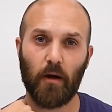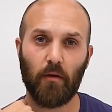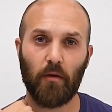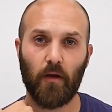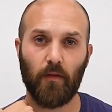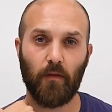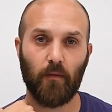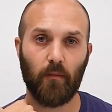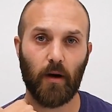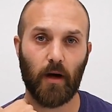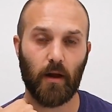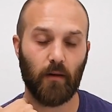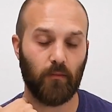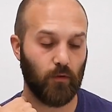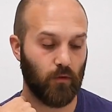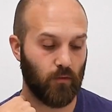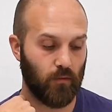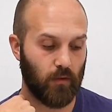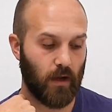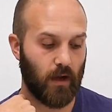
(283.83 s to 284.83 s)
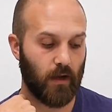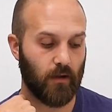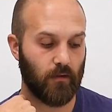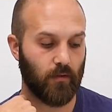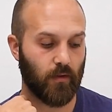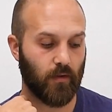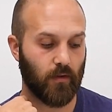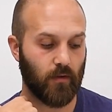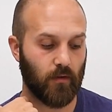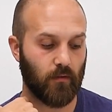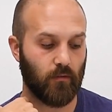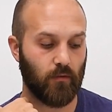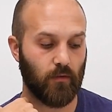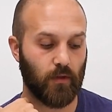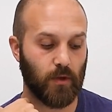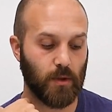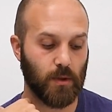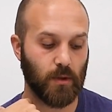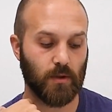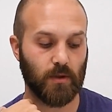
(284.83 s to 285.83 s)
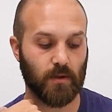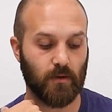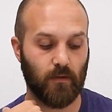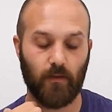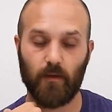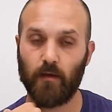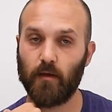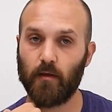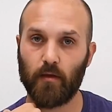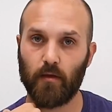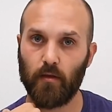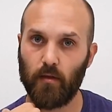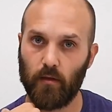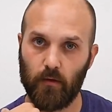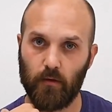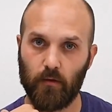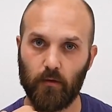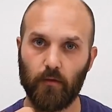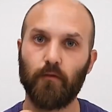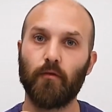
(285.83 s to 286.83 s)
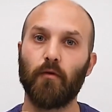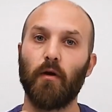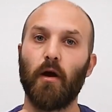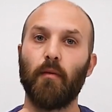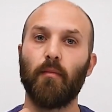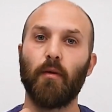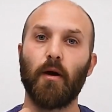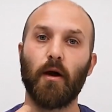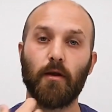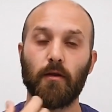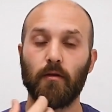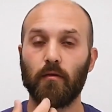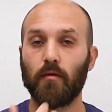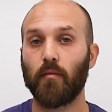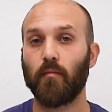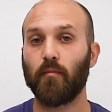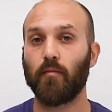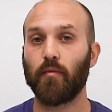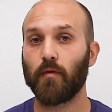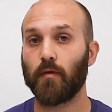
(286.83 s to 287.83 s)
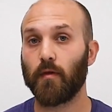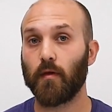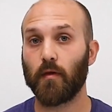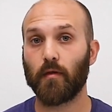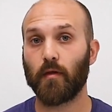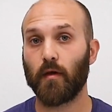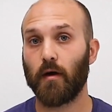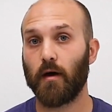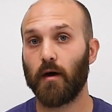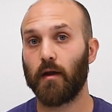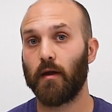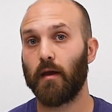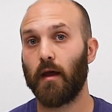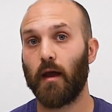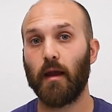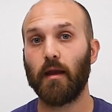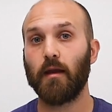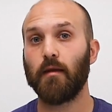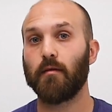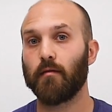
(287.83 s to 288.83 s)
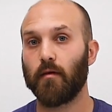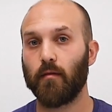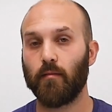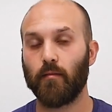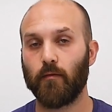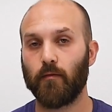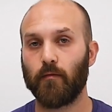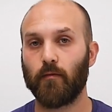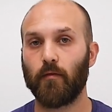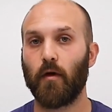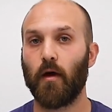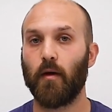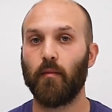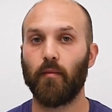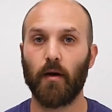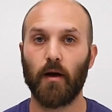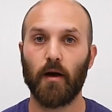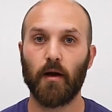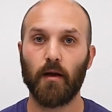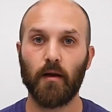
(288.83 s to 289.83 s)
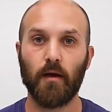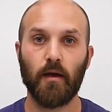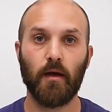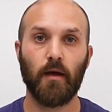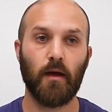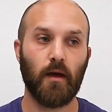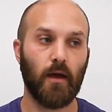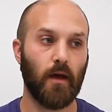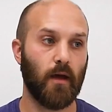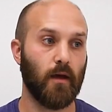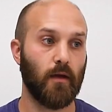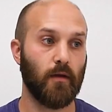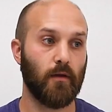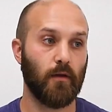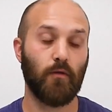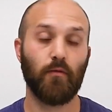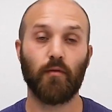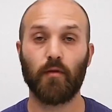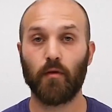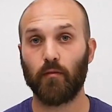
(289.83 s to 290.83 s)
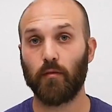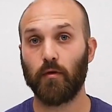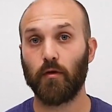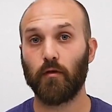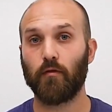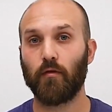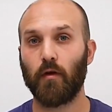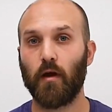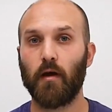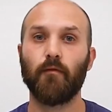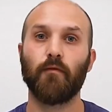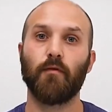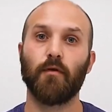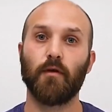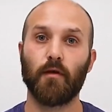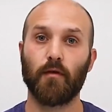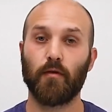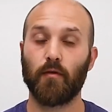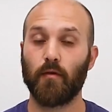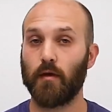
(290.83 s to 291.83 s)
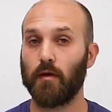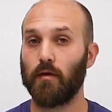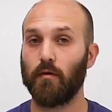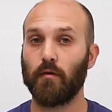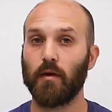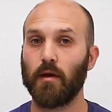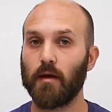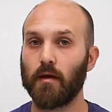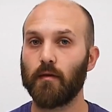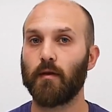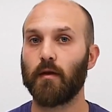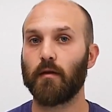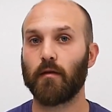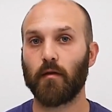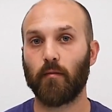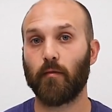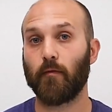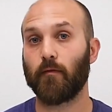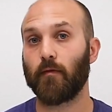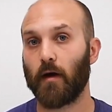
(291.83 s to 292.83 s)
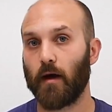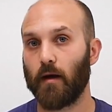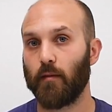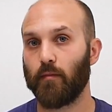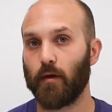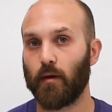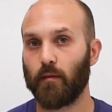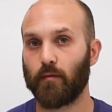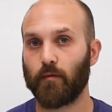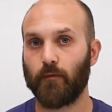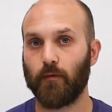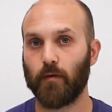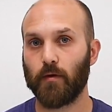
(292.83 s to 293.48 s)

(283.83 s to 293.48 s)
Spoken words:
mount on the bottom, you're not stuck with just this little tripod. You can put this on any type of tripod and use it when you're traveling so that you can get that type of time-lapse